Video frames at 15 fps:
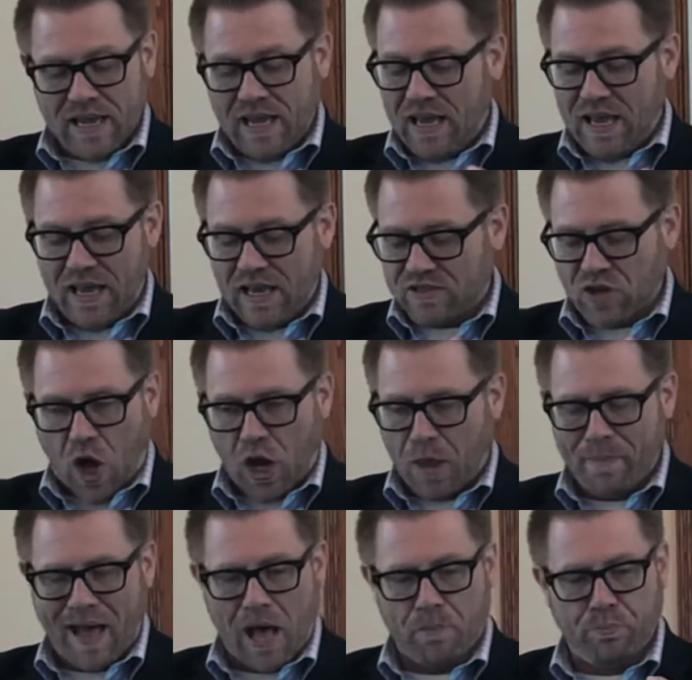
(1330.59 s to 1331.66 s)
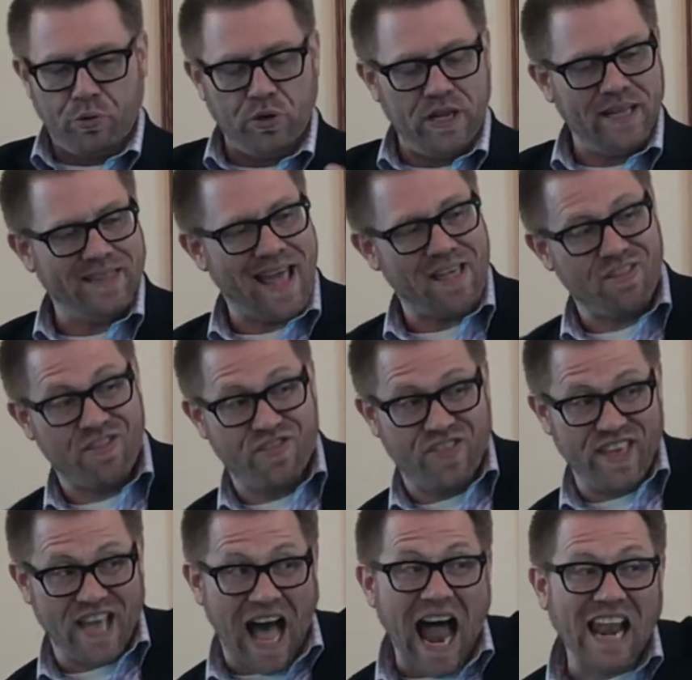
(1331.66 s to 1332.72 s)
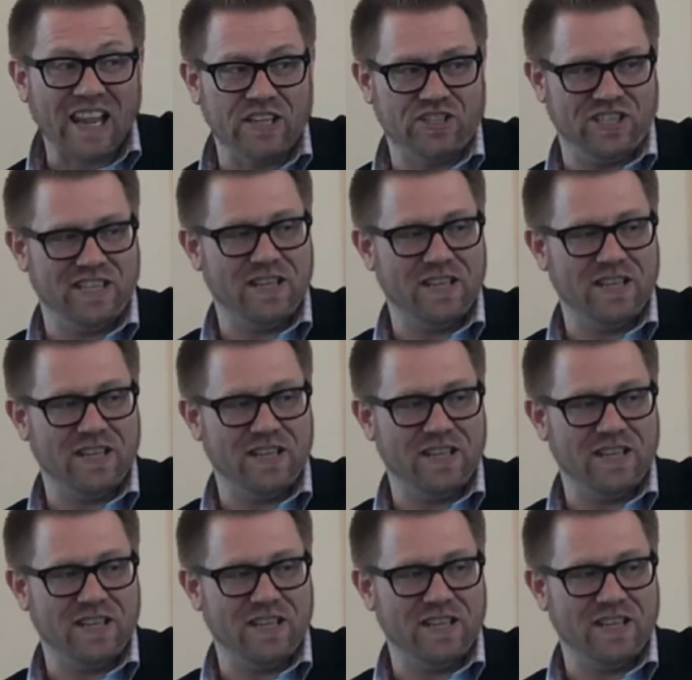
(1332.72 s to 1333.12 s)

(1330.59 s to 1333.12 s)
is all about putting that theology